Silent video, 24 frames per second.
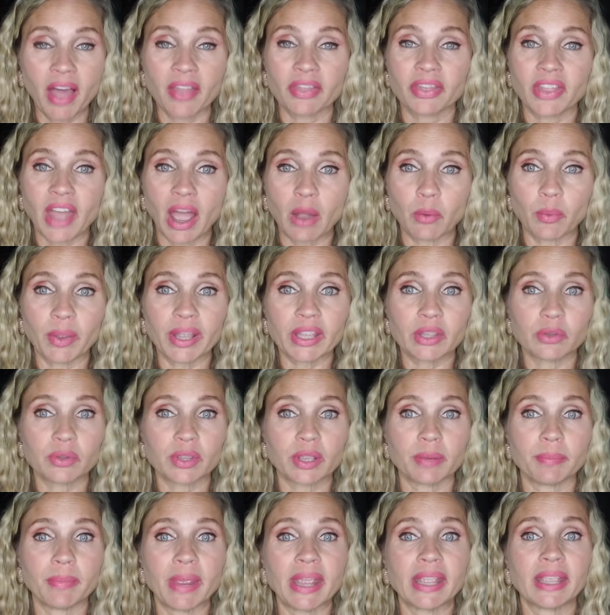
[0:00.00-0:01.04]
That way you
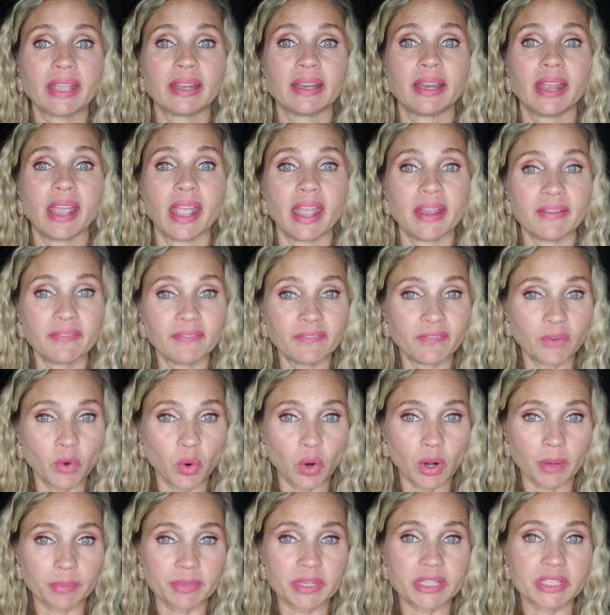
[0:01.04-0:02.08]
can make an
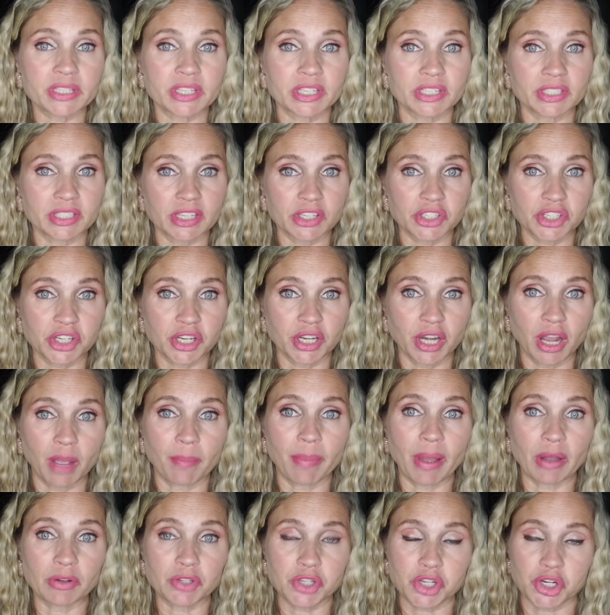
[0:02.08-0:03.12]
informed decision
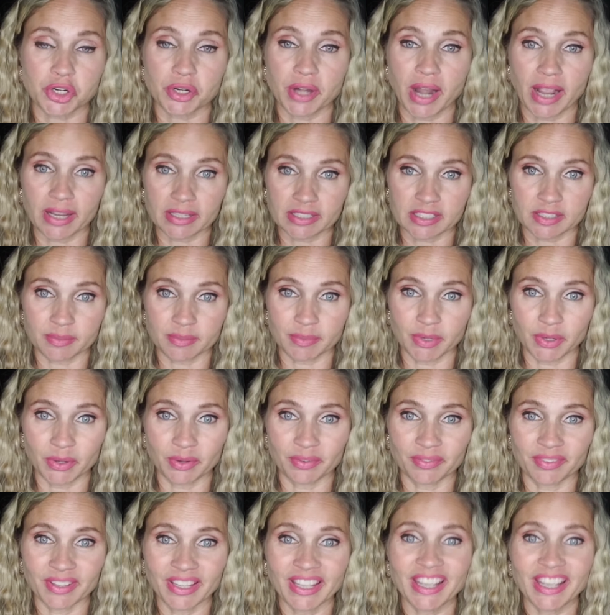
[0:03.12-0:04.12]
about your next move.